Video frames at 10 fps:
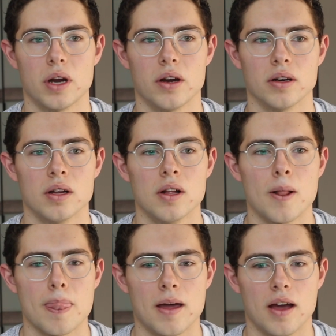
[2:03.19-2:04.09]
where
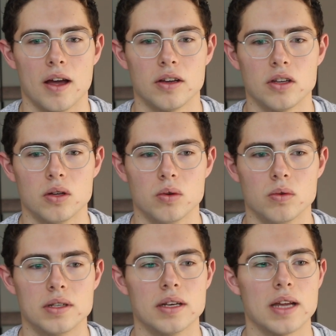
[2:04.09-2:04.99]

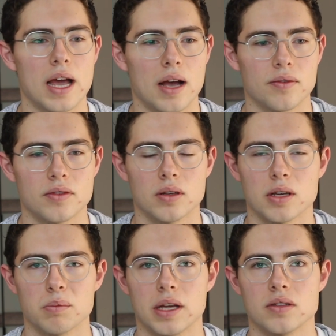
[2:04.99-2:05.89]
you didn't have to
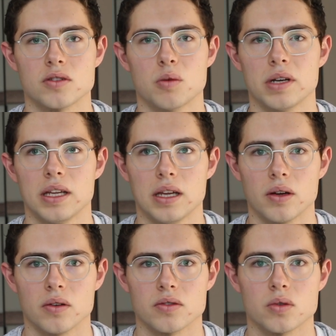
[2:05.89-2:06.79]
commit so many
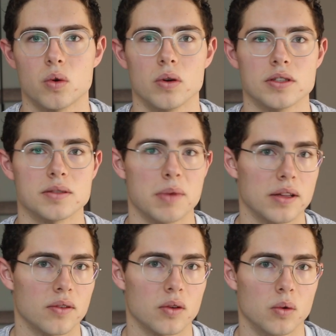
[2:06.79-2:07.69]
years towards
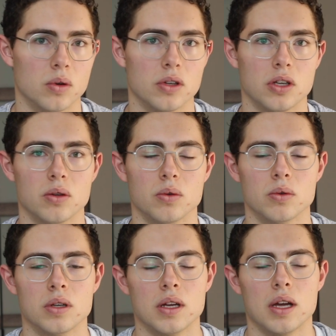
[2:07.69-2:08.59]
med school. You
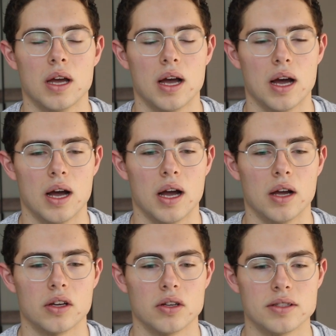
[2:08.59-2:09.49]

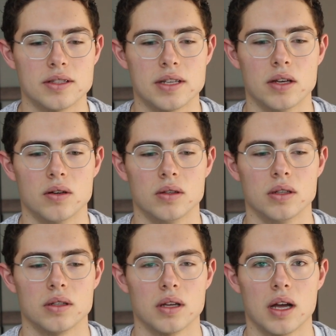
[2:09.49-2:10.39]
could
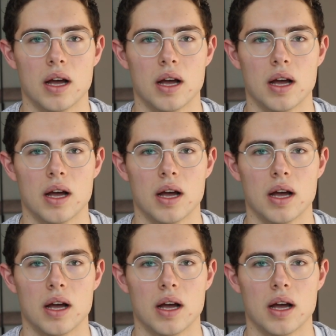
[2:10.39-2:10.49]
still,